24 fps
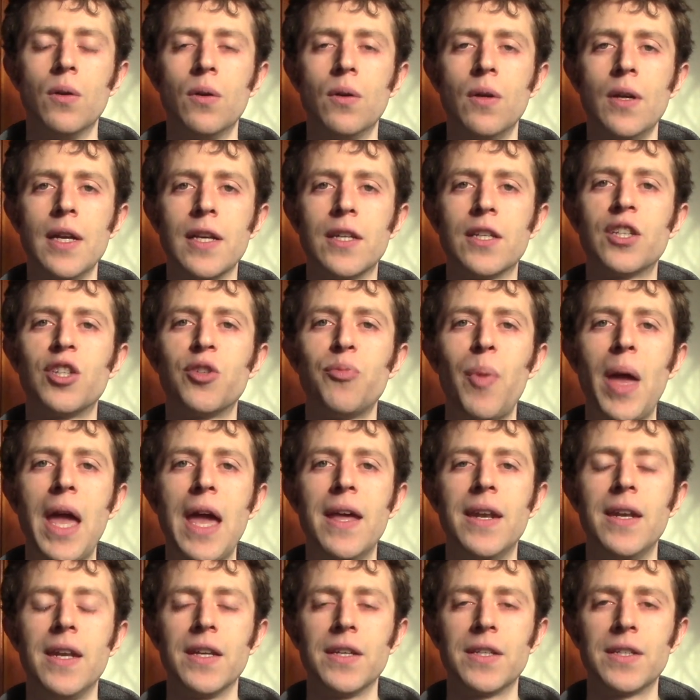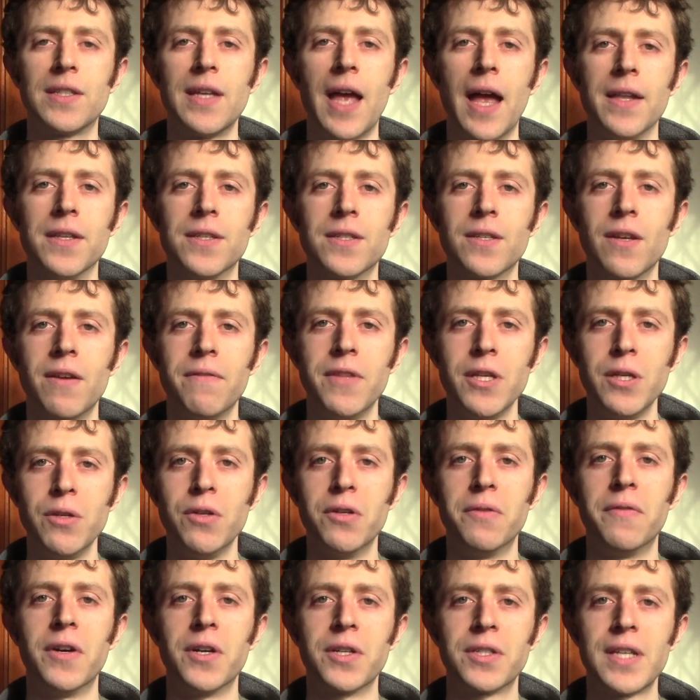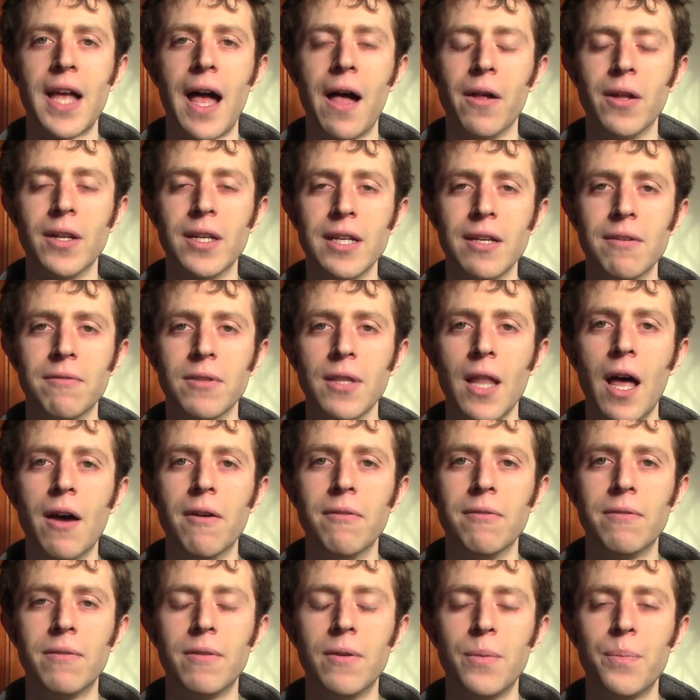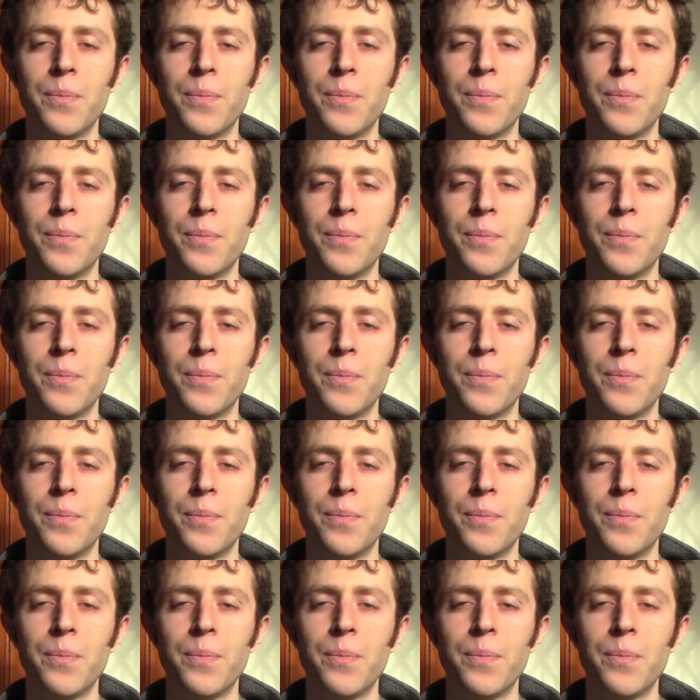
expanding sense of the universality of love.